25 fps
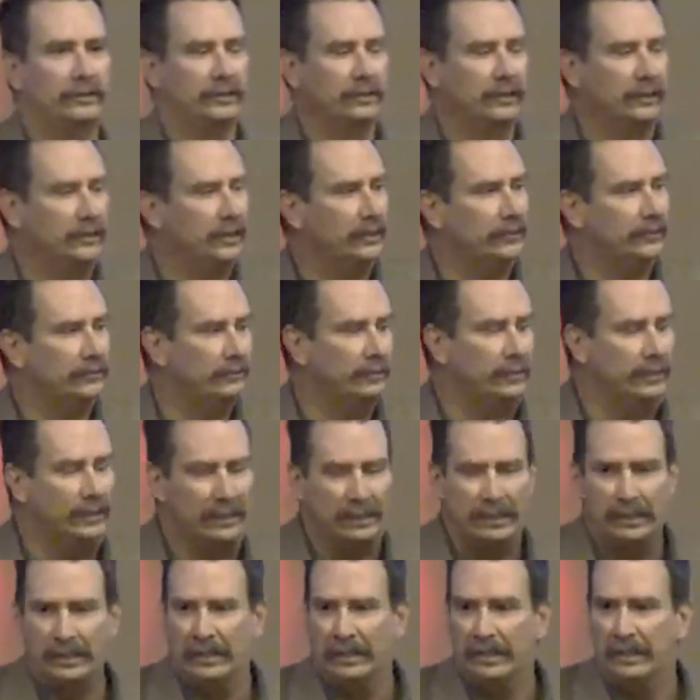of the country
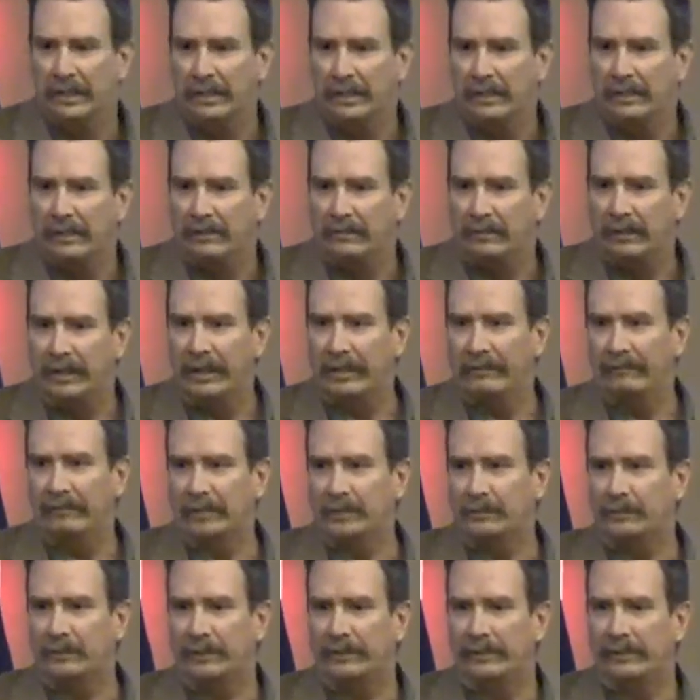that have
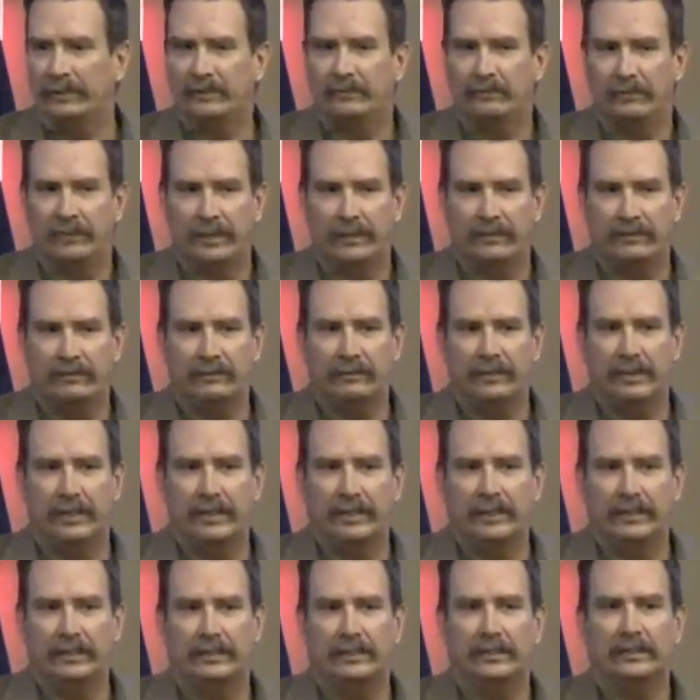experience with other
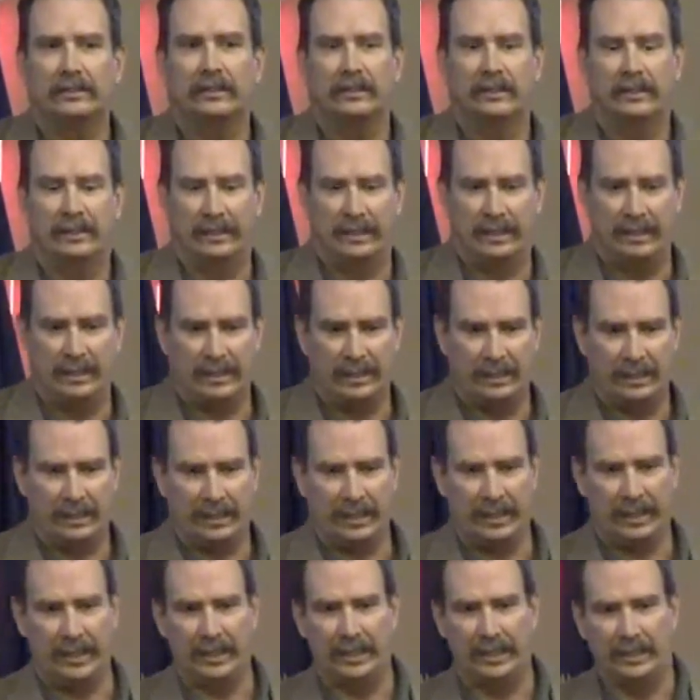things,
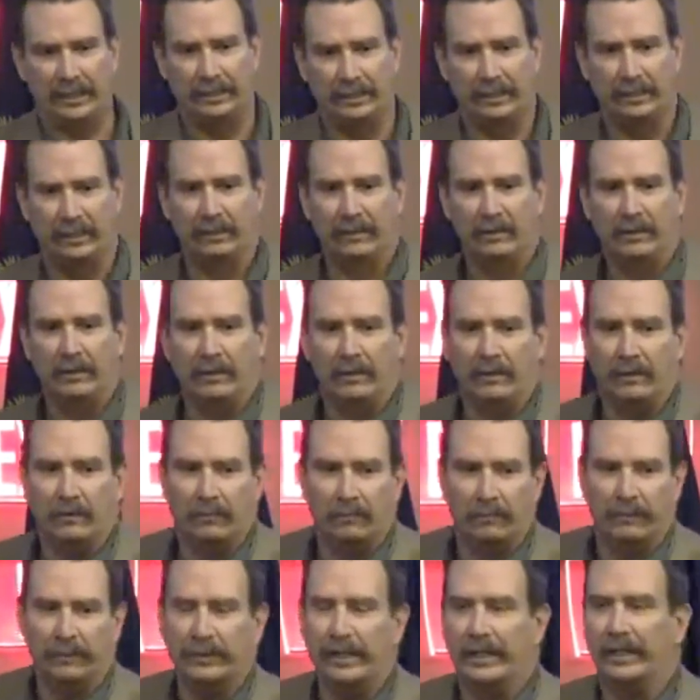and uh,
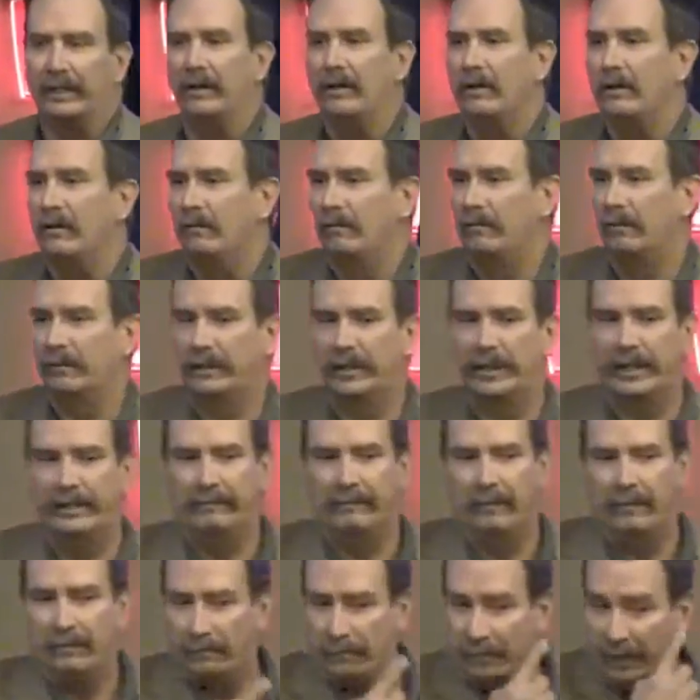with that, we're going to
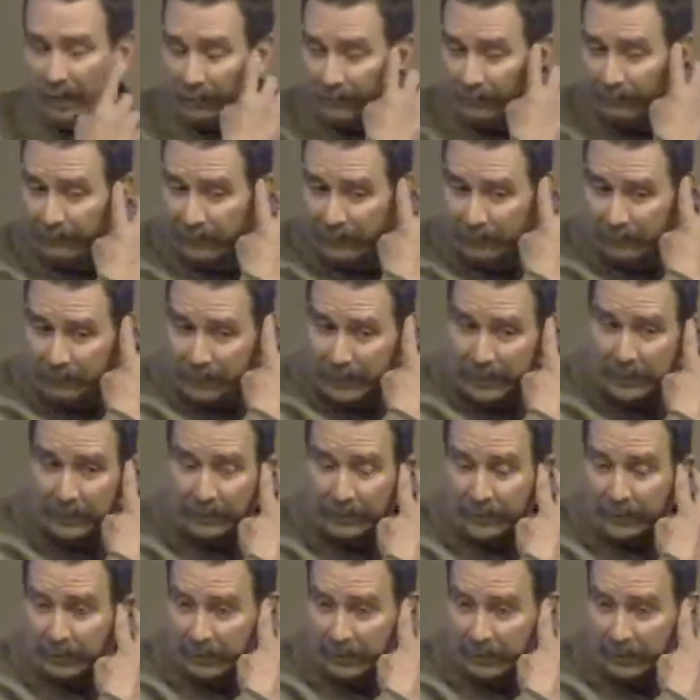have a microphone. Carol, you're